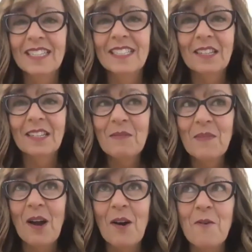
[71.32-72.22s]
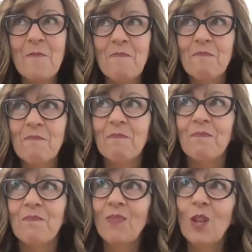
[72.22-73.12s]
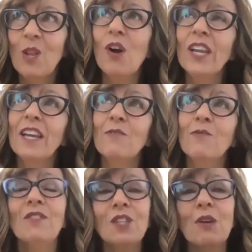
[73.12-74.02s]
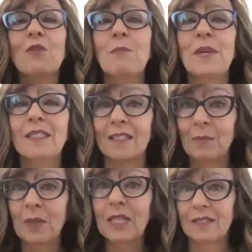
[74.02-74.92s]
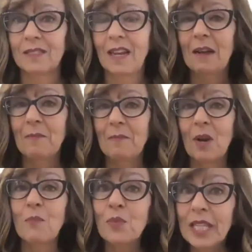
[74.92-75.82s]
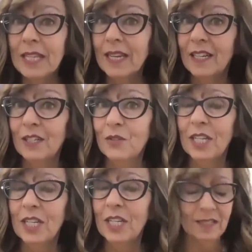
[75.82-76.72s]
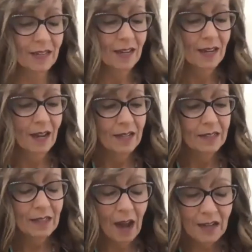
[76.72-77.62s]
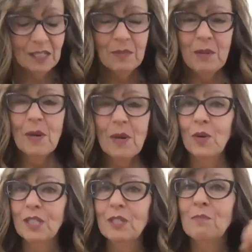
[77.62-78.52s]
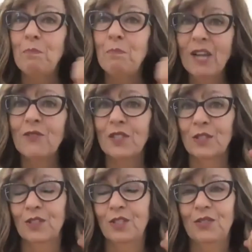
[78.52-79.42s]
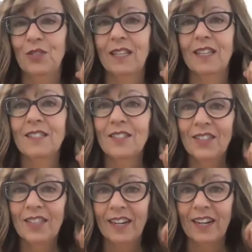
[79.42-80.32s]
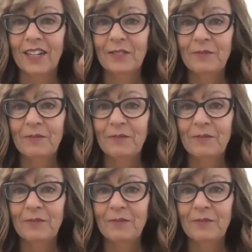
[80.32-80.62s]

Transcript: Tell us about. Okay, we have to start with the basics because I'm I'm really kind of new to this. Talk to me about what is biofield tuning. Let's start there.